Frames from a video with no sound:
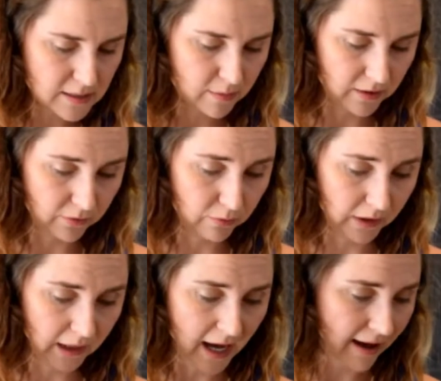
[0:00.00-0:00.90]
but if you
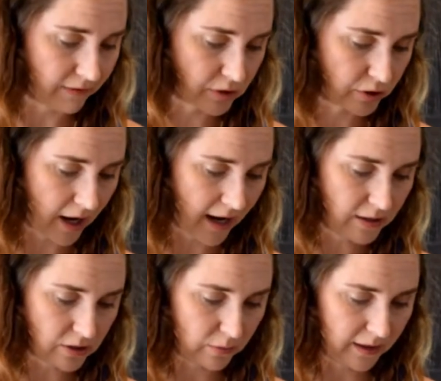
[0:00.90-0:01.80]
really haven't
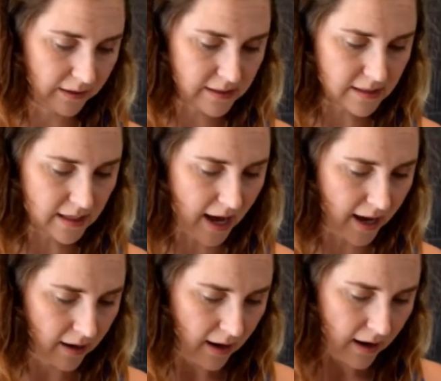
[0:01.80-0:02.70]
tried doing this
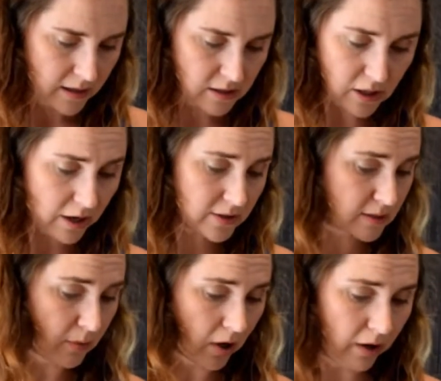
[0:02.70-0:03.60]
yet, start
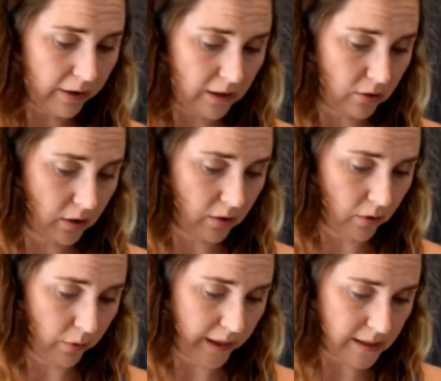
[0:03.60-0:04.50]
small and you can
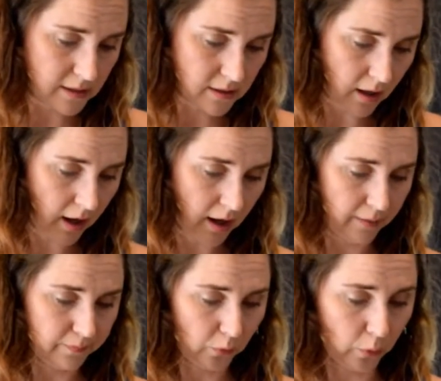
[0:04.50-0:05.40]
always
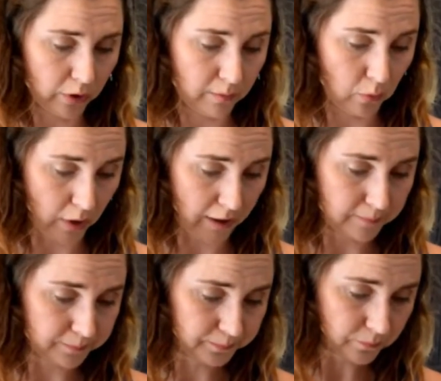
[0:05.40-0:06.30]
order more.
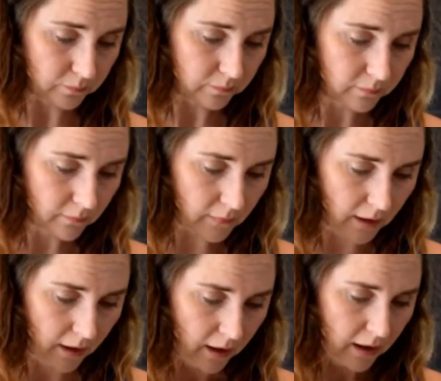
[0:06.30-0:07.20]

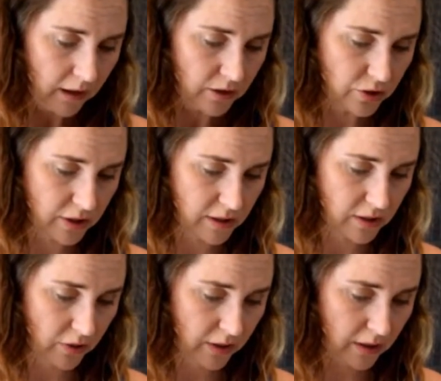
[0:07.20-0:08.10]
Just
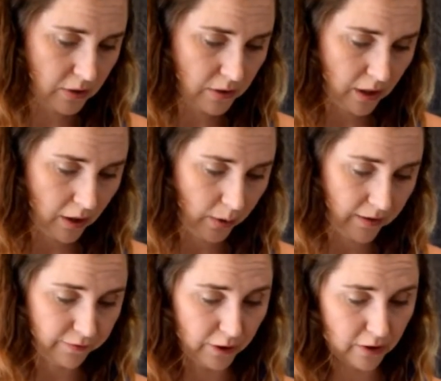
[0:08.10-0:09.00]
so that you know,
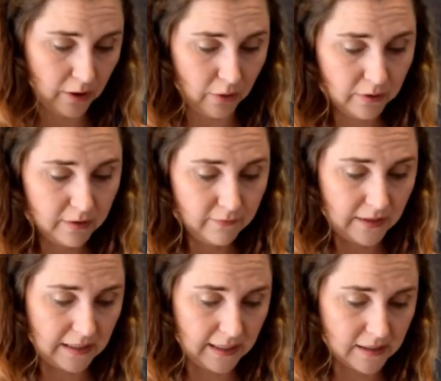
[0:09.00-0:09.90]
and for your own
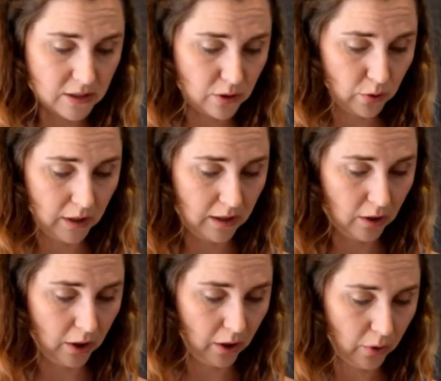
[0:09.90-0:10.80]
convenience, you can
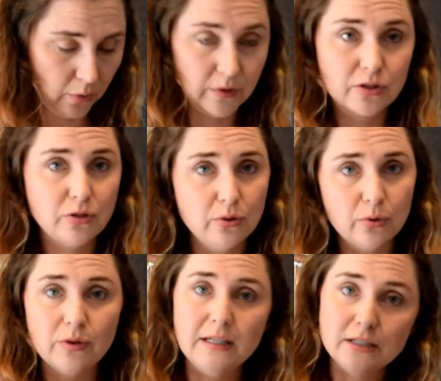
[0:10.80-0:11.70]
go
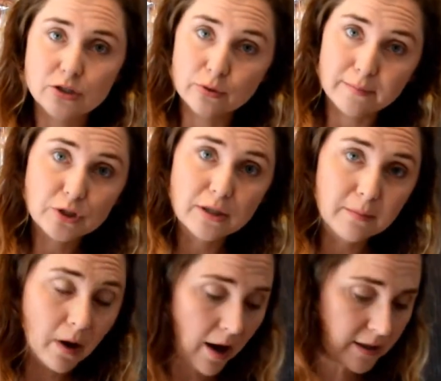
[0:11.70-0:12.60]
to the description
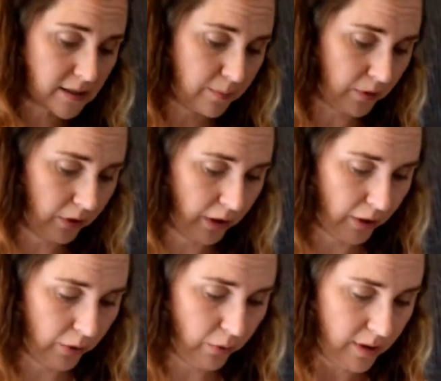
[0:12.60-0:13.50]
box
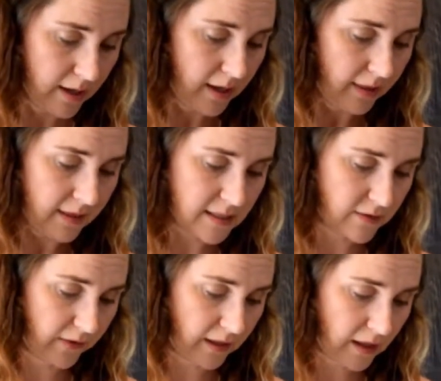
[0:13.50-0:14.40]
below this
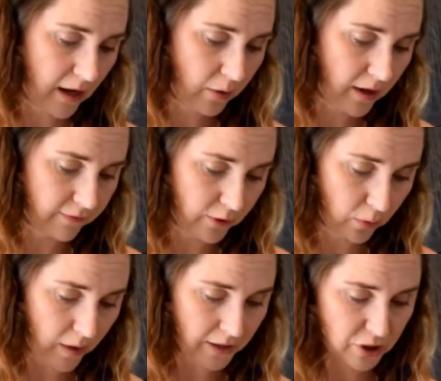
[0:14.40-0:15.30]
video if you're
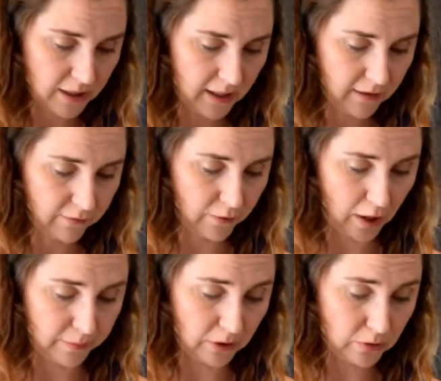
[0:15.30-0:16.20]
watching it
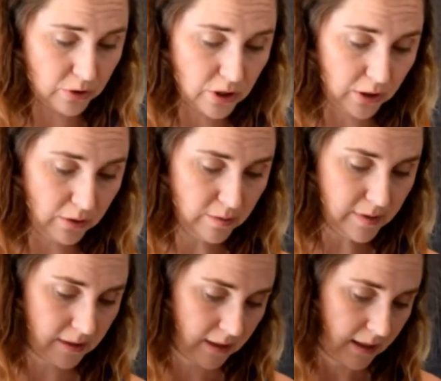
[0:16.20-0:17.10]
from YouTube
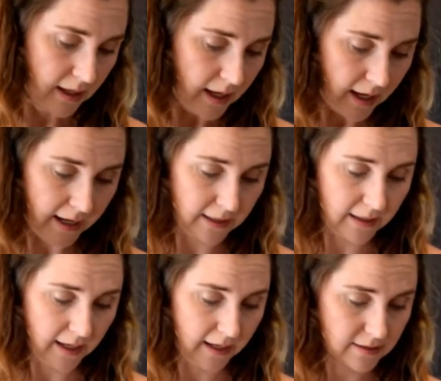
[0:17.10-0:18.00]
and
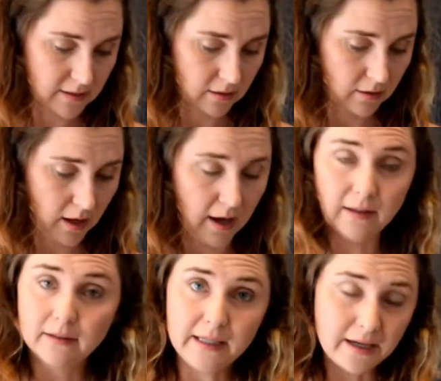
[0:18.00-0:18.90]
get
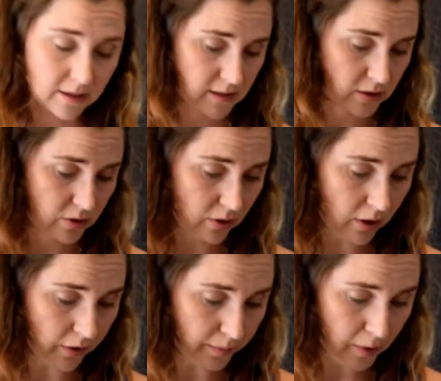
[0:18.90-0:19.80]
links to
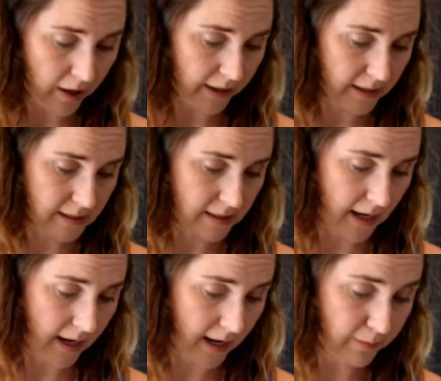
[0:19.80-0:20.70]
all the products
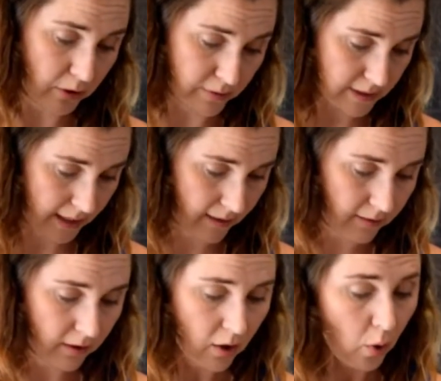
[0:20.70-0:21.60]
that I'm using.
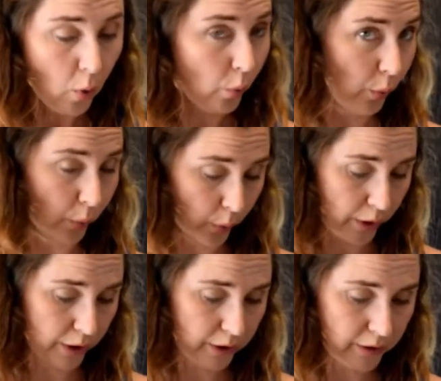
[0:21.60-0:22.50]

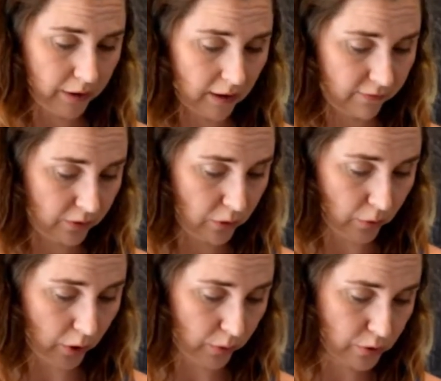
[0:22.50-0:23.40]
Or if you
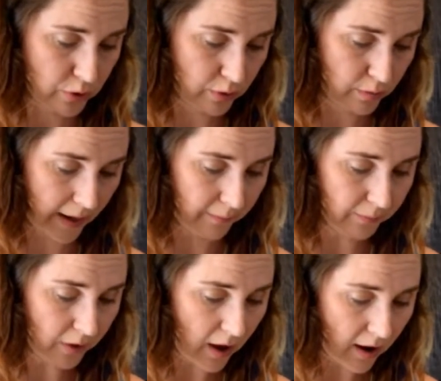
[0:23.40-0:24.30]
go to my
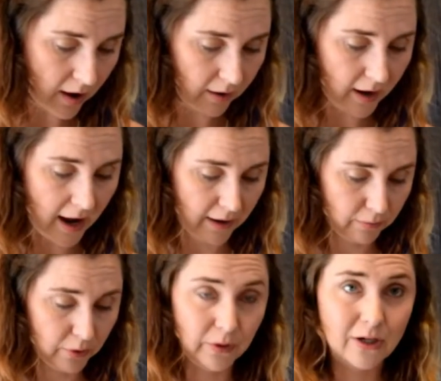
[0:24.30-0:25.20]
blog, I
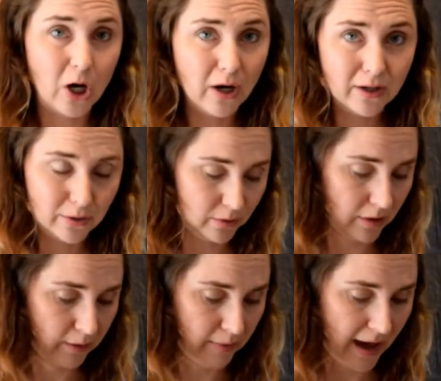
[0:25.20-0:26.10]
wrote an article
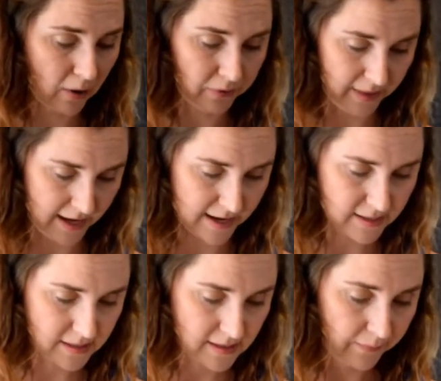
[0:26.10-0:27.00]
about
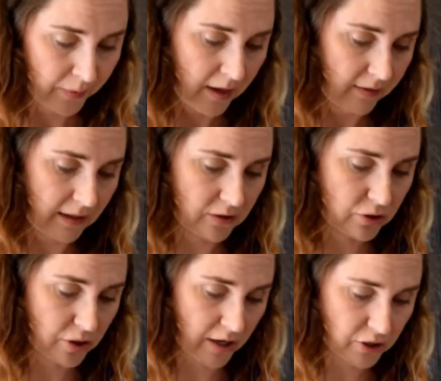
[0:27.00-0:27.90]
this. The
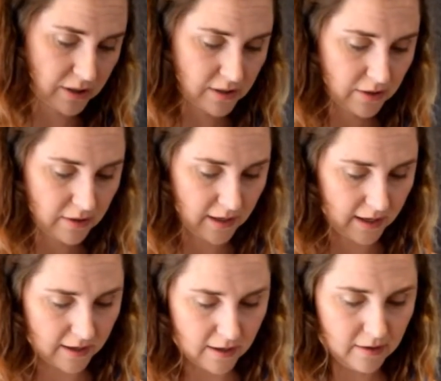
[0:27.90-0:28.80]
instructions are
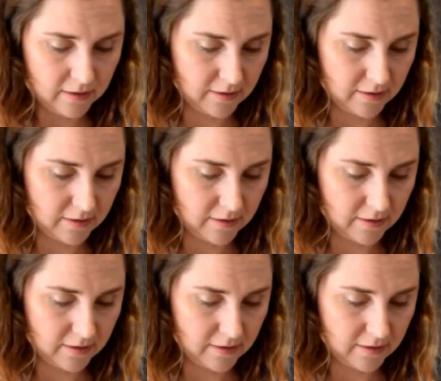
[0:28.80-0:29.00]
there